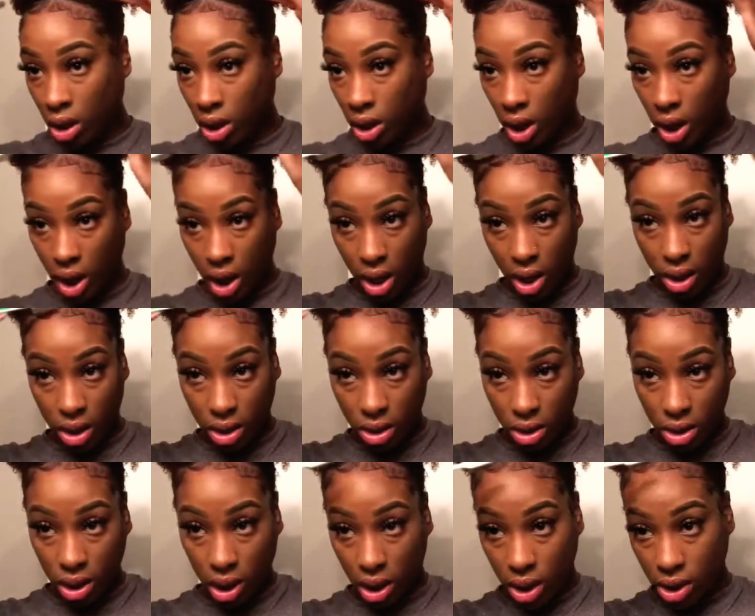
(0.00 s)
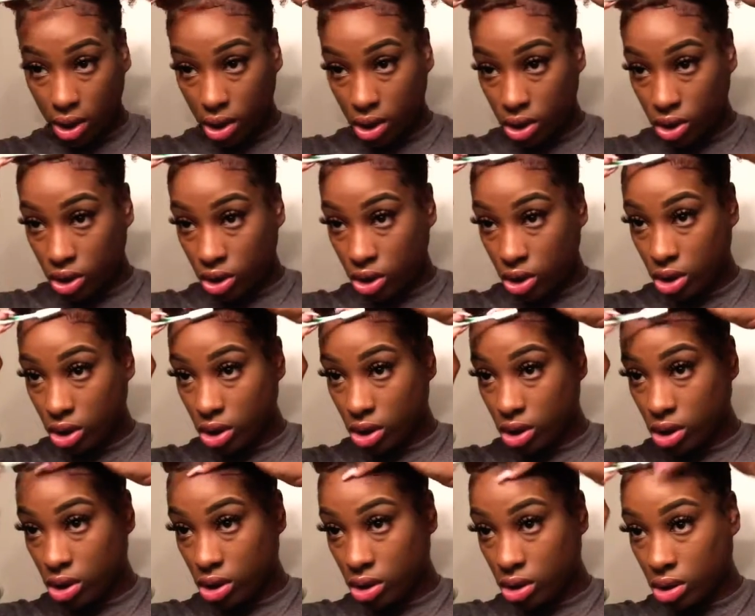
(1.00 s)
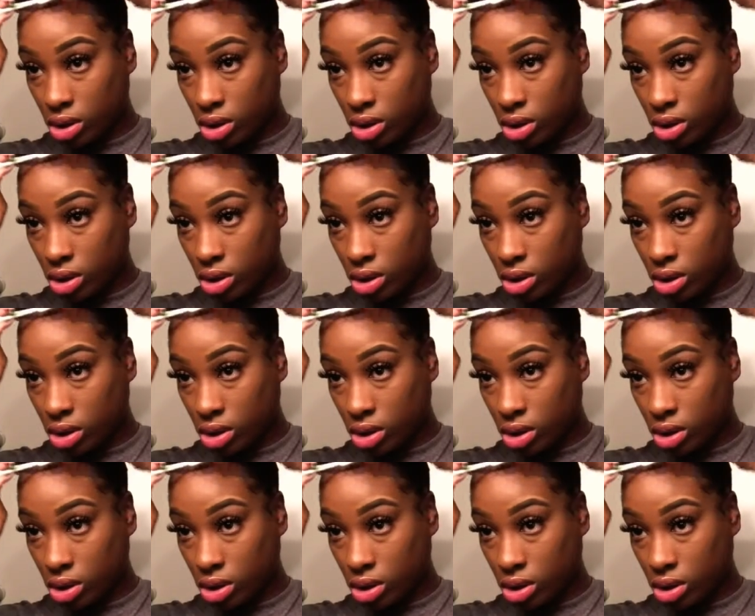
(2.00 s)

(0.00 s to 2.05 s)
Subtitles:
yeah, that is just.